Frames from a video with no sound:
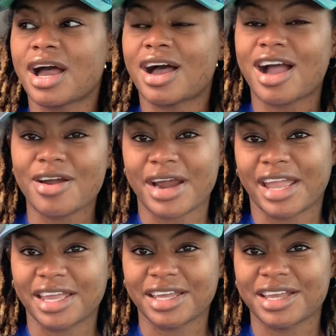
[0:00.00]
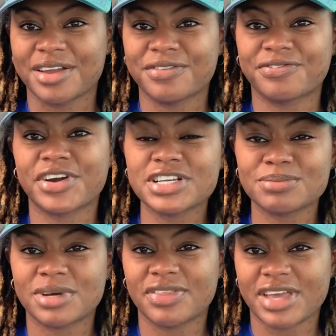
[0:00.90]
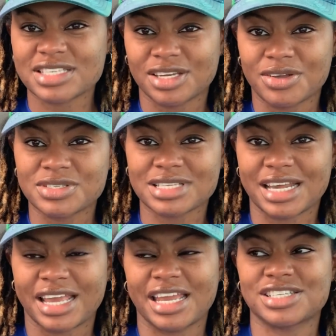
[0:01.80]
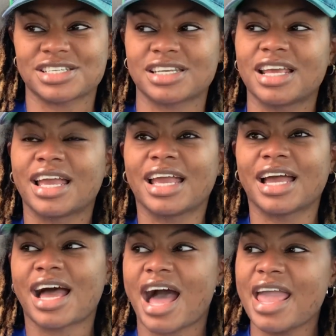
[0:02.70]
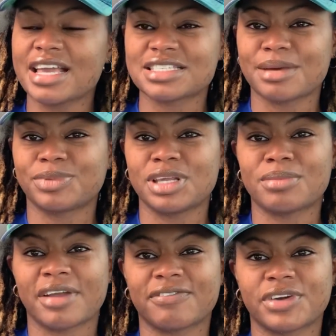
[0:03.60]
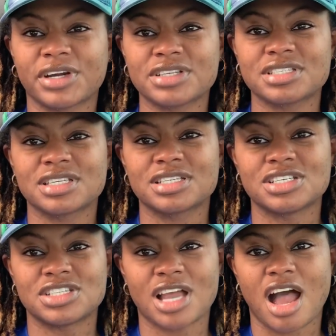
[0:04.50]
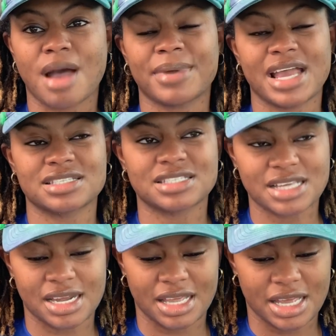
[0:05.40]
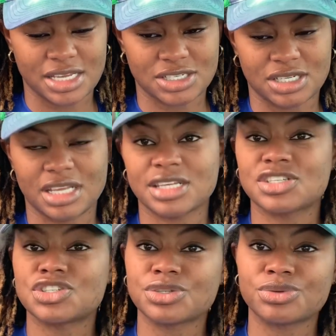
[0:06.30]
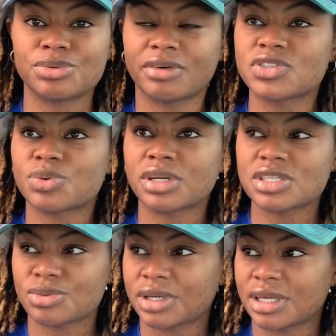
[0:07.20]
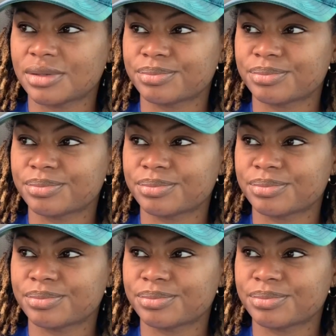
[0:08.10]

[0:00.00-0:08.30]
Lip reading: All right, first month as a loan signing agent. I accepted my first job as a signing agent in June of 2020.